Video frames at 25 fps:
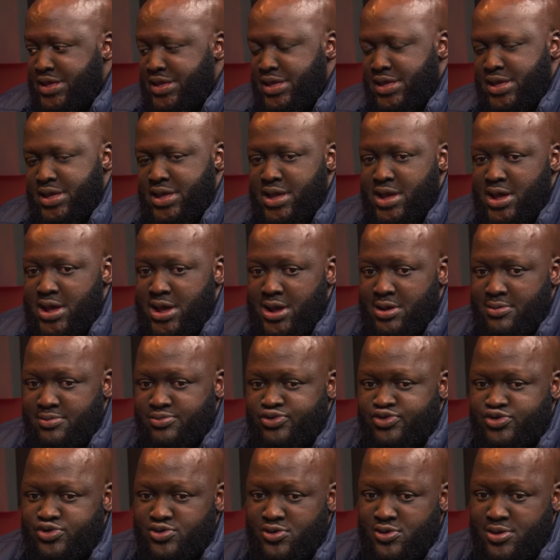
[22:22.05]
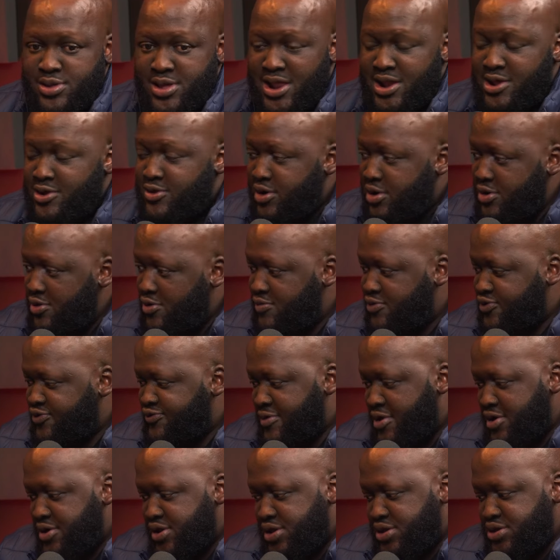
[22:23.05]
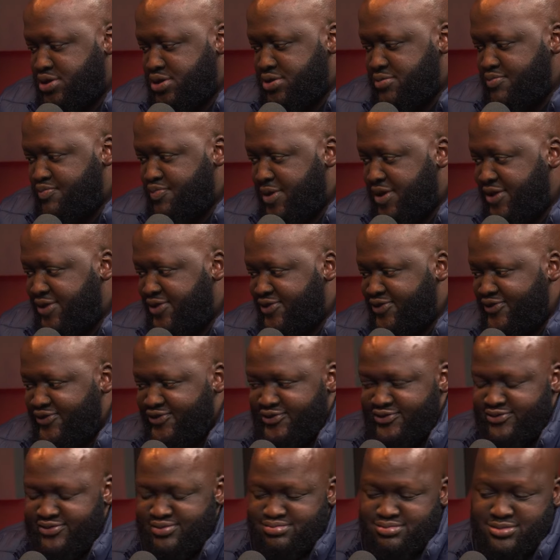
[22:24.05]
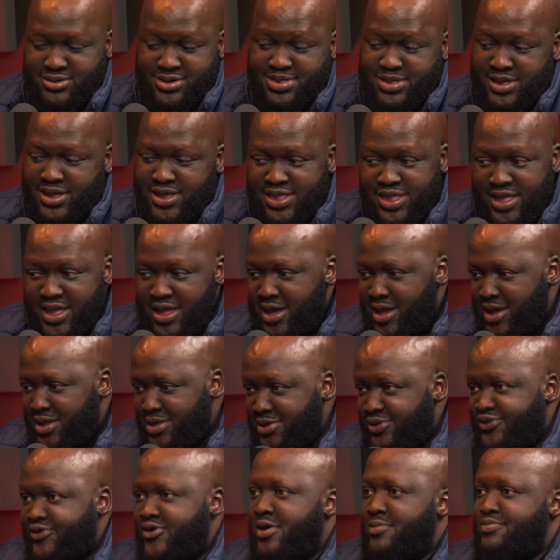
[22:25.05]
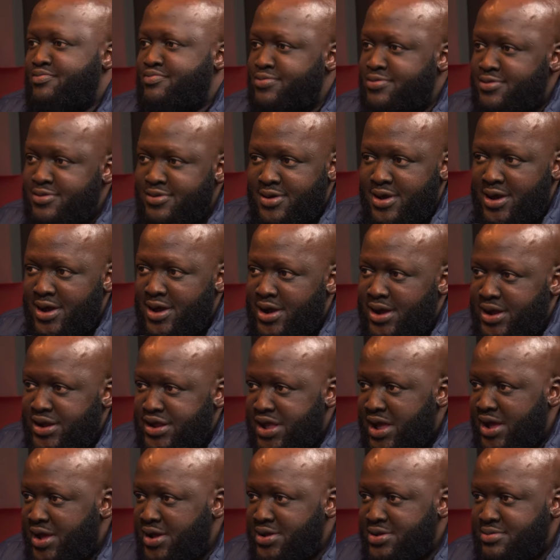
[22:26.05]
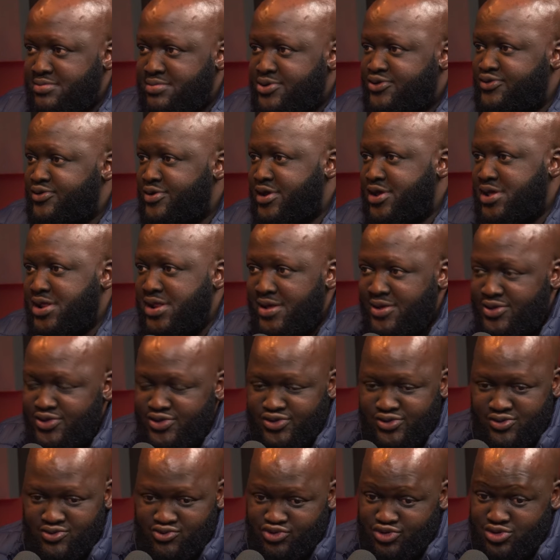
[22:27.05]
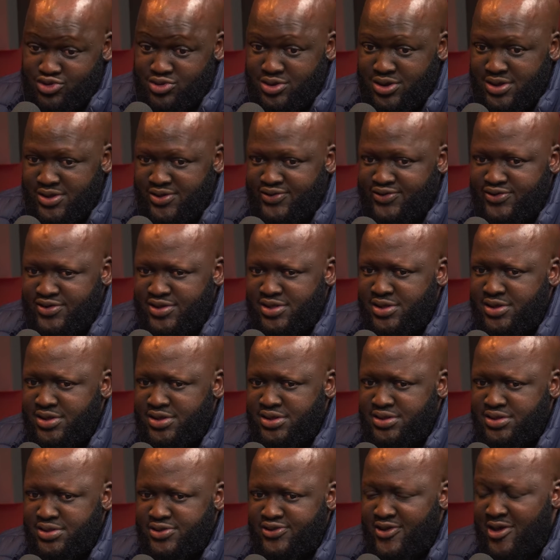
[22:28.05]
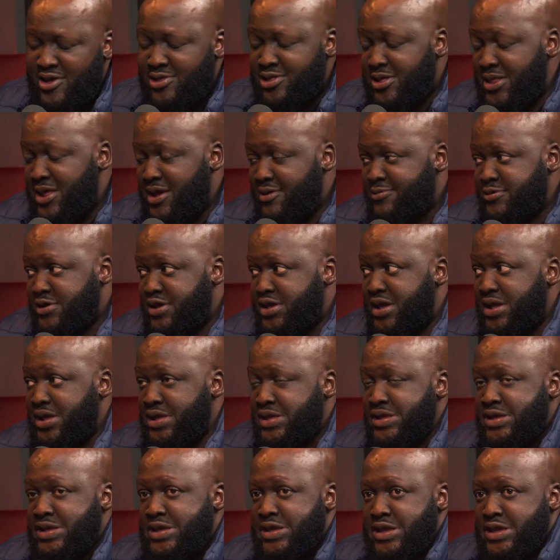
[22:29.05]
So the Alan Gray Orbis Foundation picks what they think are the top young matriculants or students in Southern Africa.